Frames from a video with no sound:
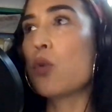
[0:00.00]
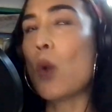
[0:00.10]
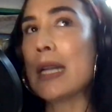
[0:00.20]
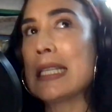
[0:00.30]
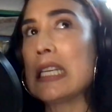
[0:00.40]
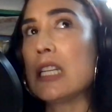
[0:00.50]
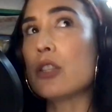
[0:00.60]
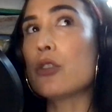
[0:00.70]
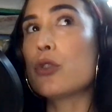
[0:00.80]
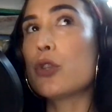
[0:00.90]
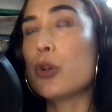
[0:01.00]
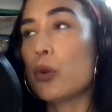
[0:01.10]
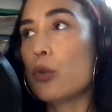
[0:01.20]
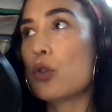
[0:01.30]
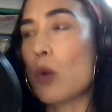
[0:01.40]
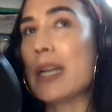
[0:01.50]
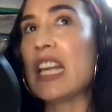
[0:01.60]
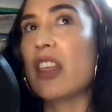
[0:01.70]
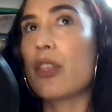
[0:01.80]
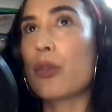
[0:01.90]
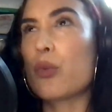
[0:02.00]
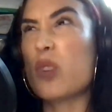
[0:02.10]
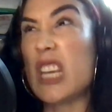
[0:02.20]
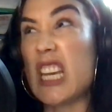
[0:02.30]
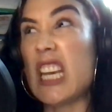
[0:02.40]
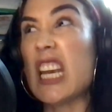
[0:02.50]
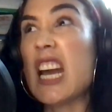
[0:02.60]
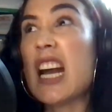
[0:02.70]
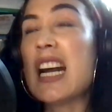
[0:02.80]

22, 23,